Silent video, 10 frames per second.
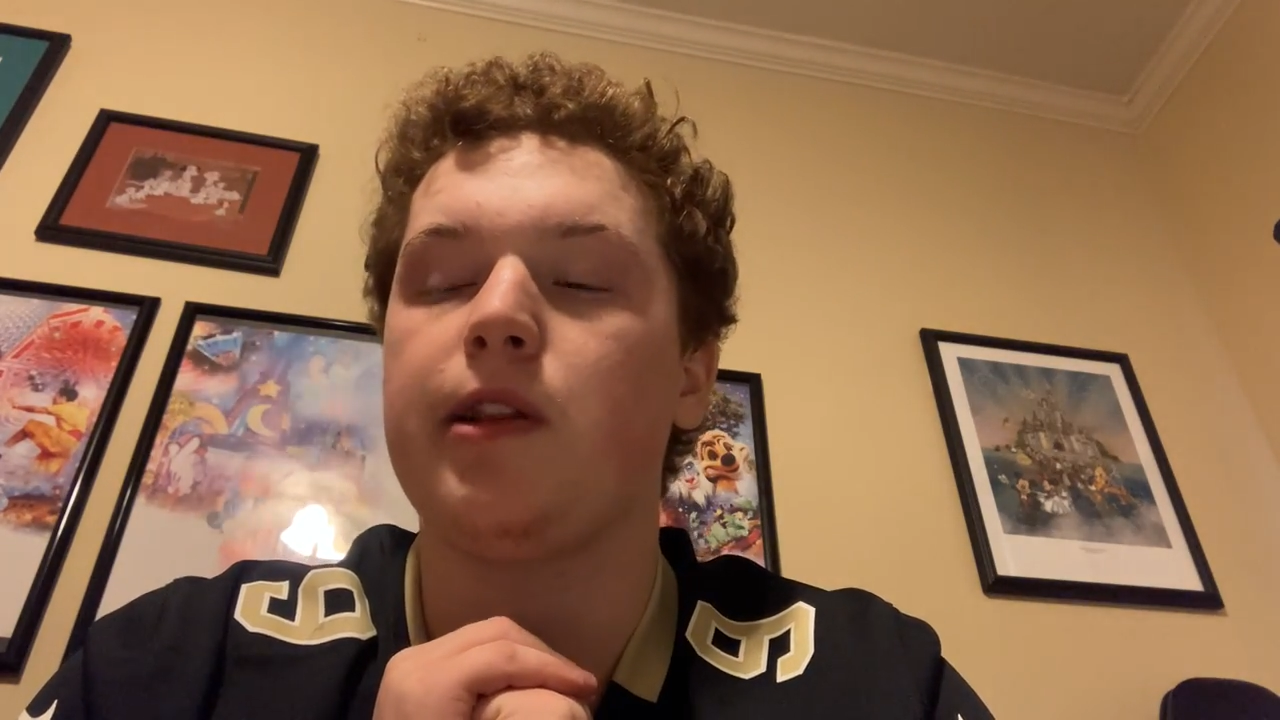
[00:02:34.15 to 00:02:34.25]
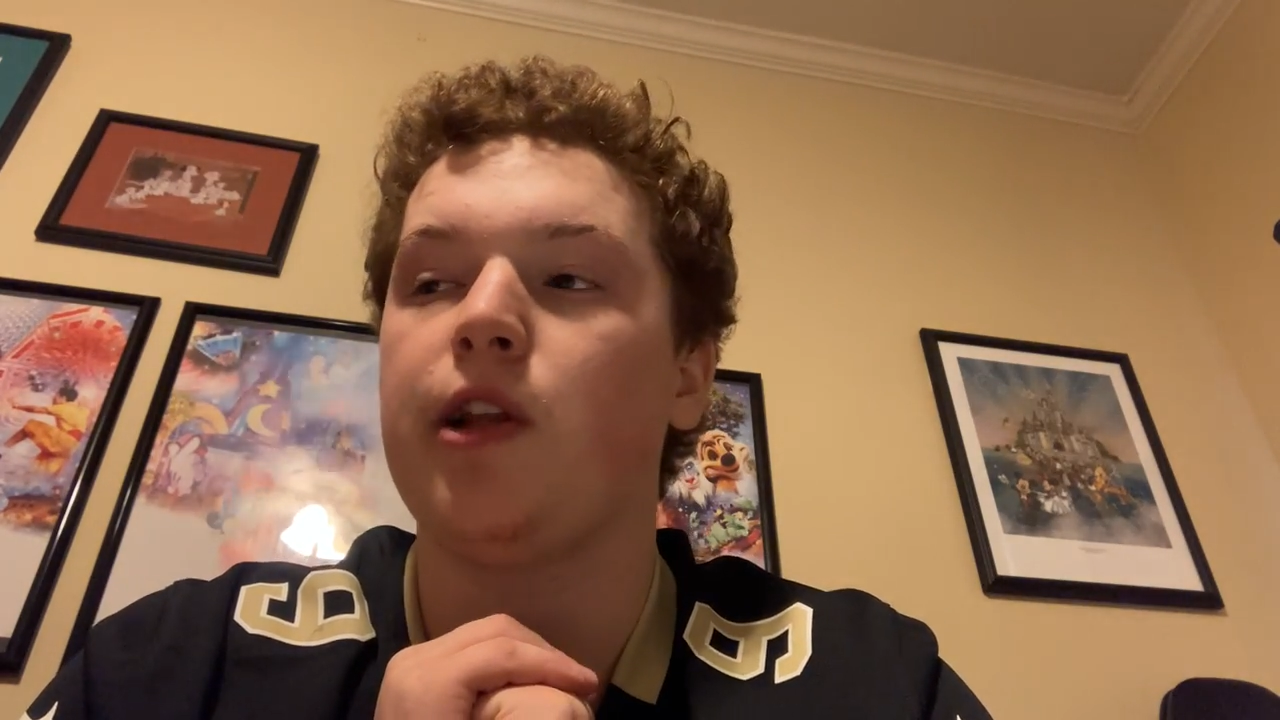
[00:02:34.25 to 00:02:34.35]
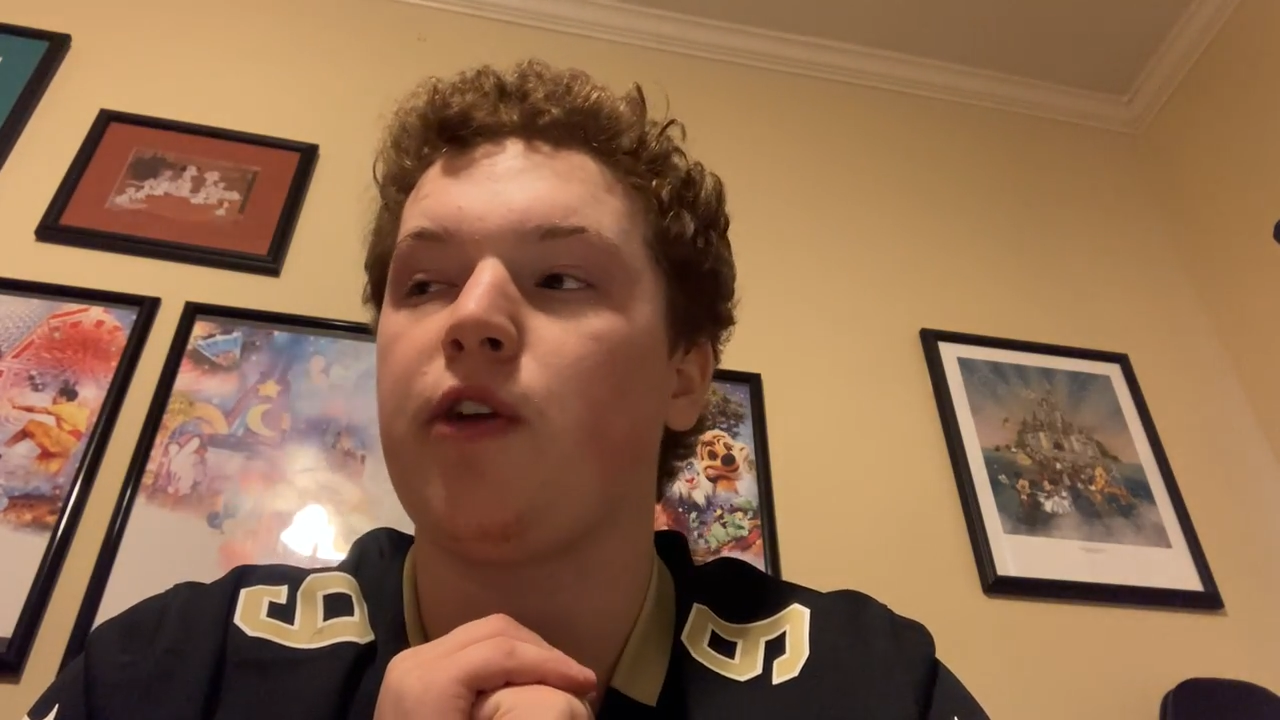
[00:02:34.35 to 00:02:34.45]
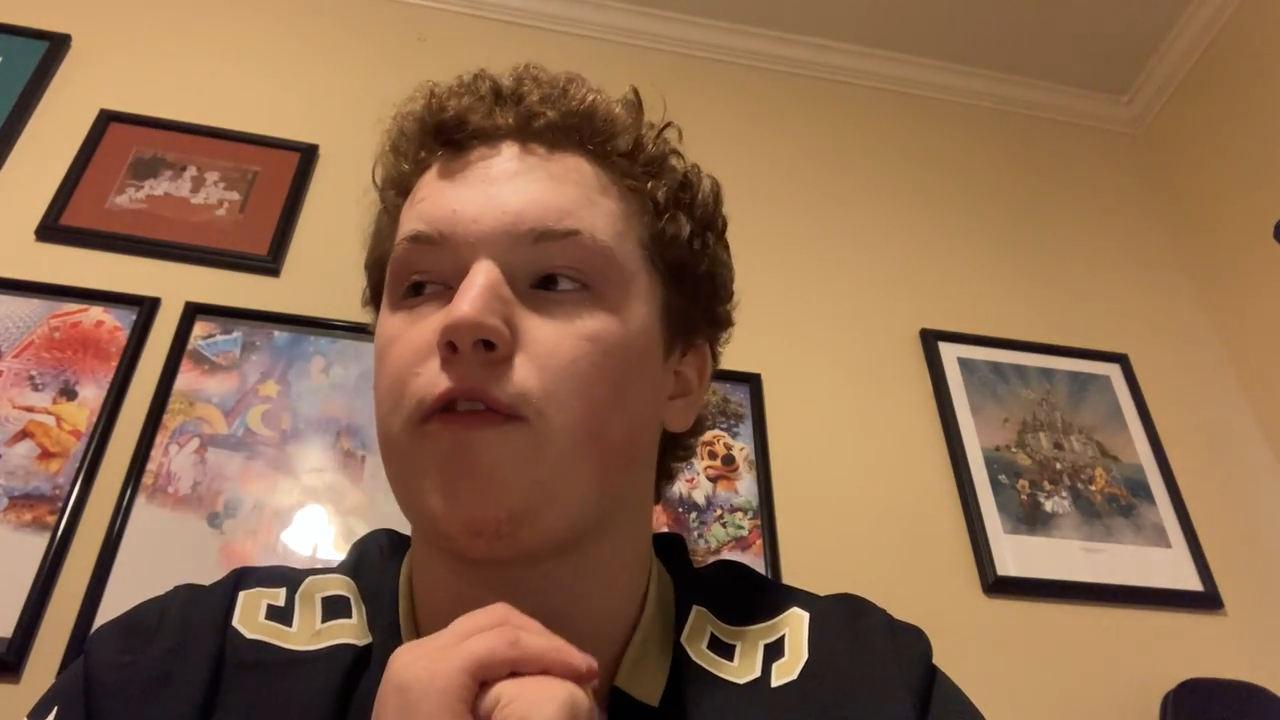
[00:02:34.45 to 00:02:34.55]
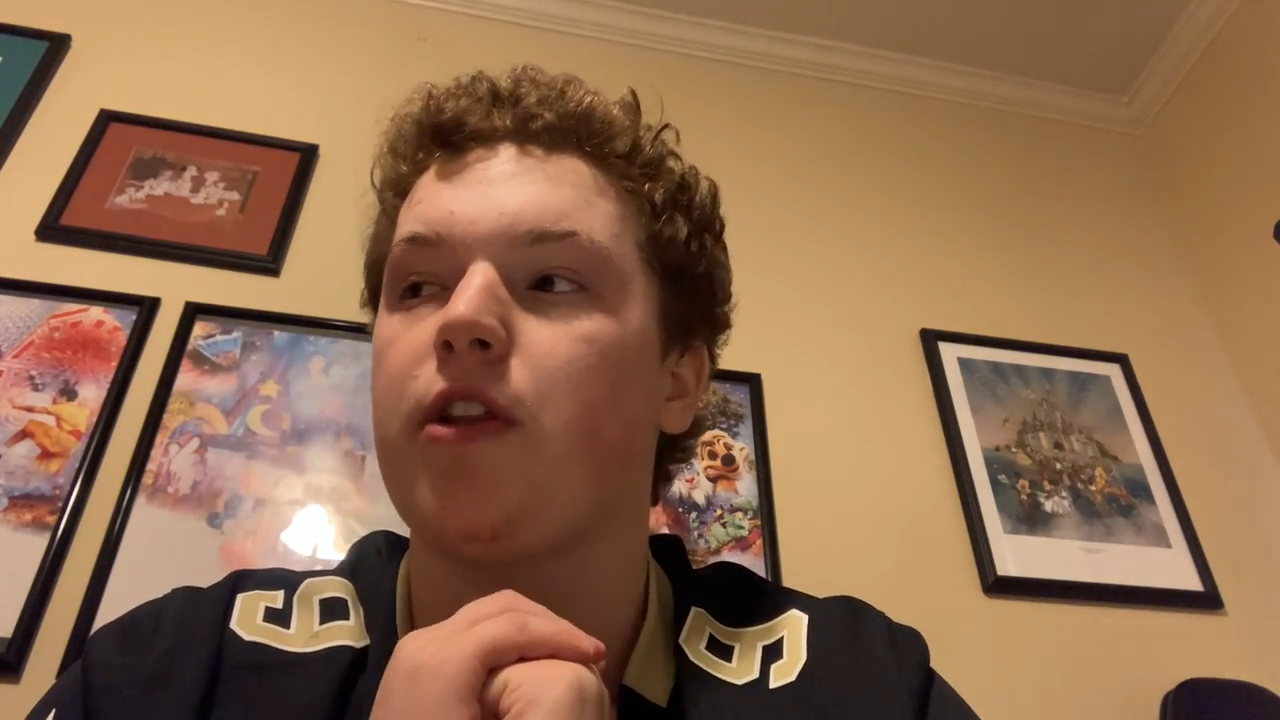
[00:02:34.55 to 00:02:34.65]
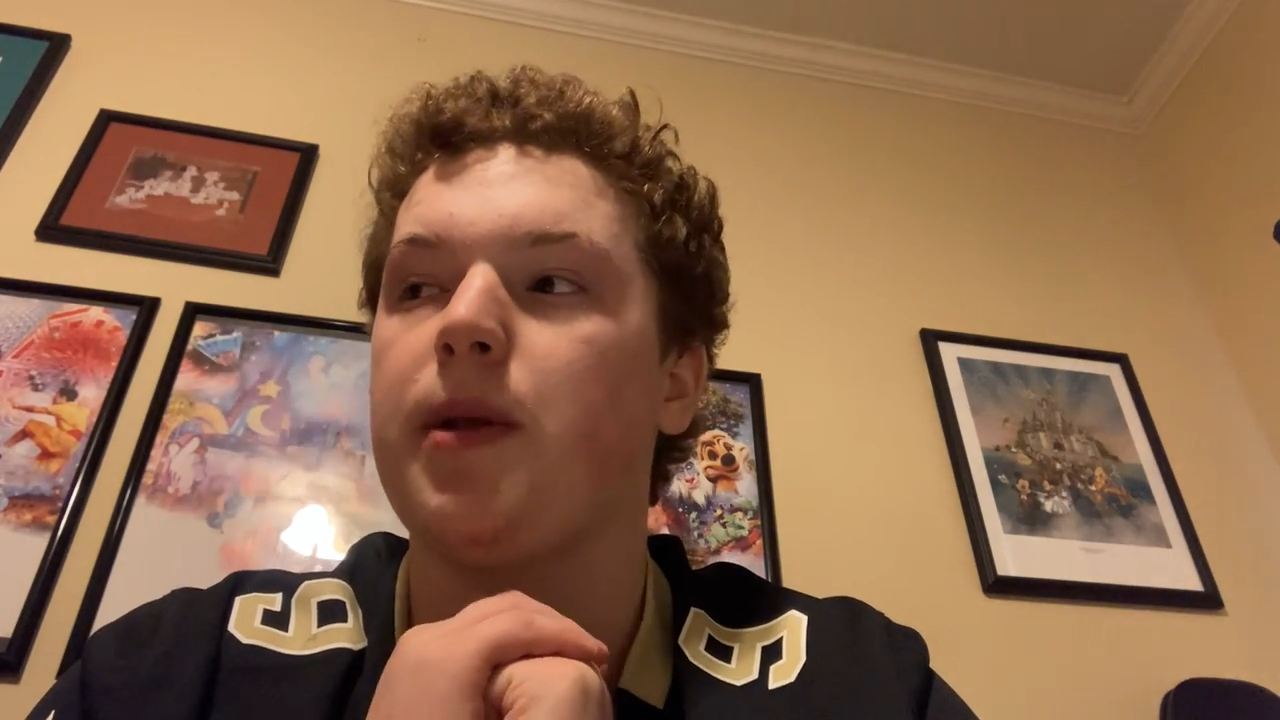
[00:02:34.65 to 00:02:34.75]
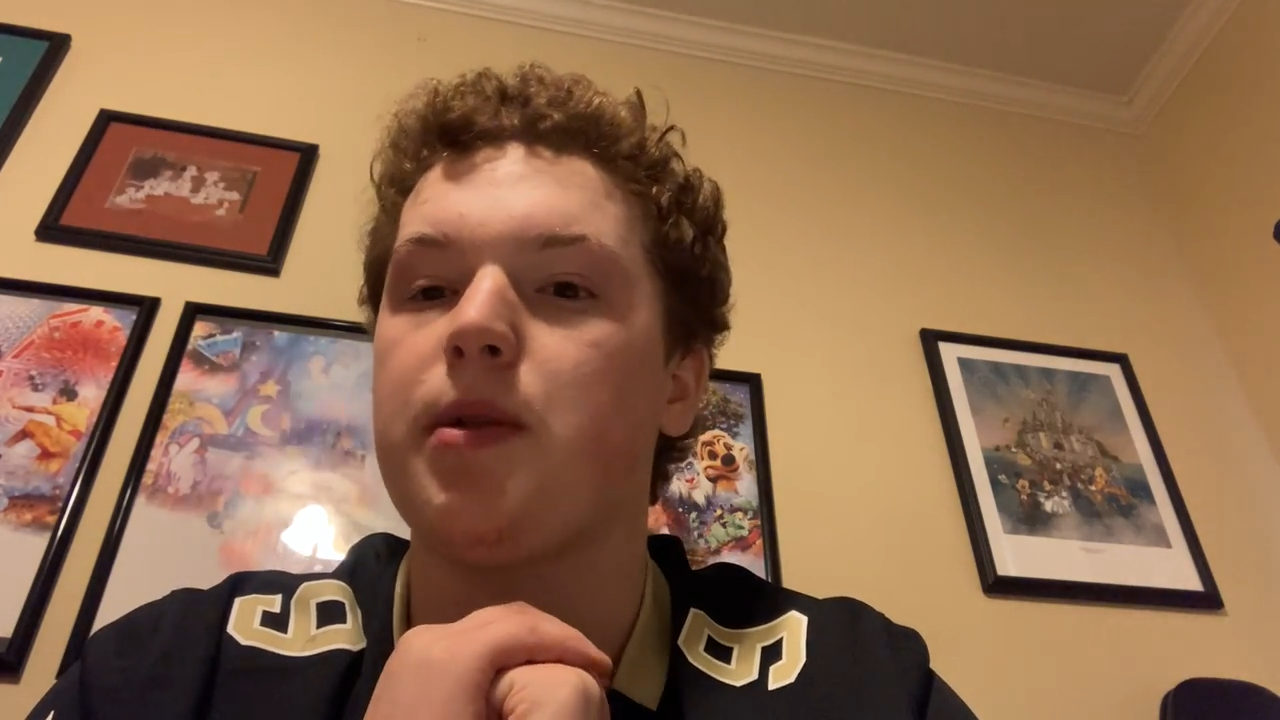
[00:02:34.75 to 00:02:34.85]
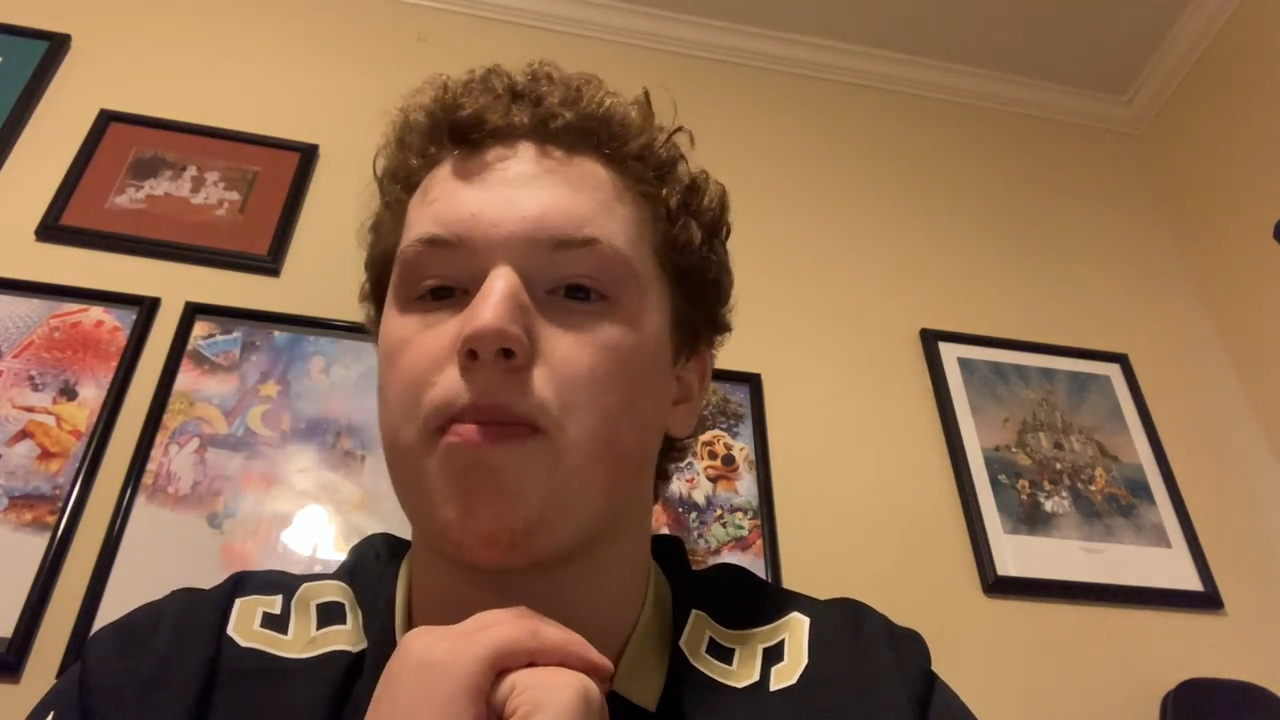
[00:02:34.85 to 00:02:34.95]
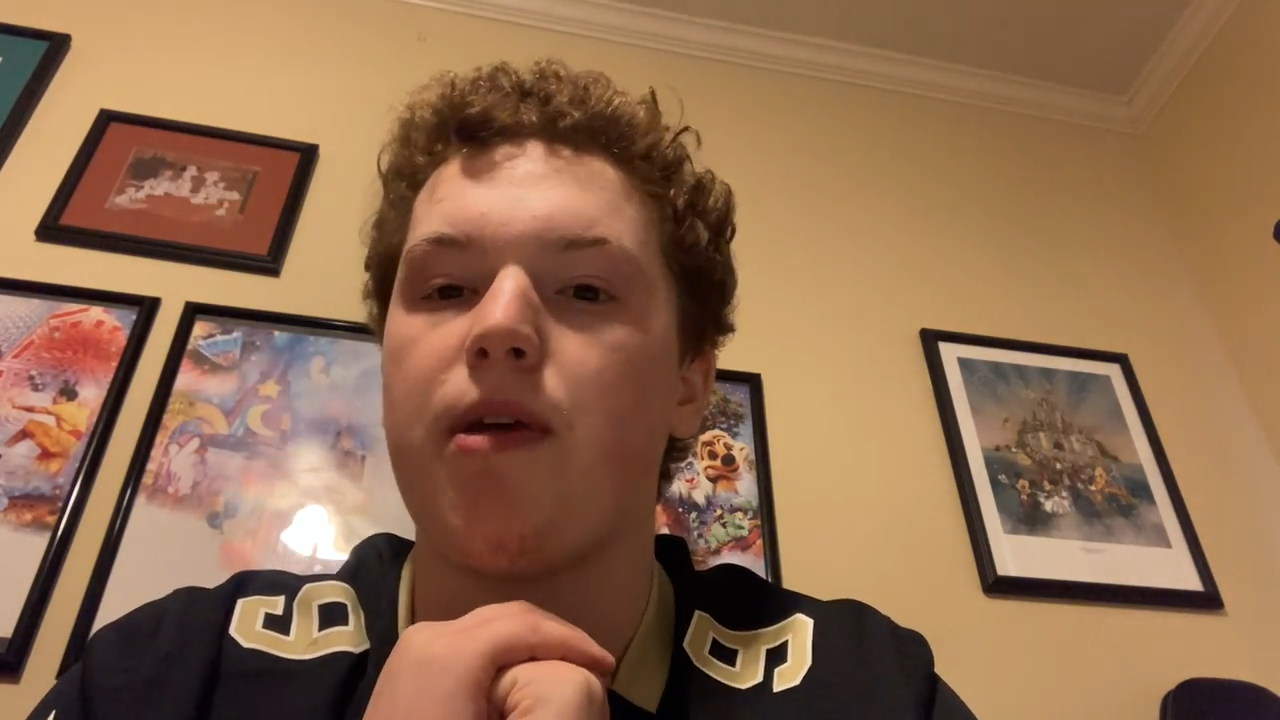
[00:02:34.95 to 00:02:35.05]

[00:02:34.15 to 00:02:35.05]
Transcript: look for them to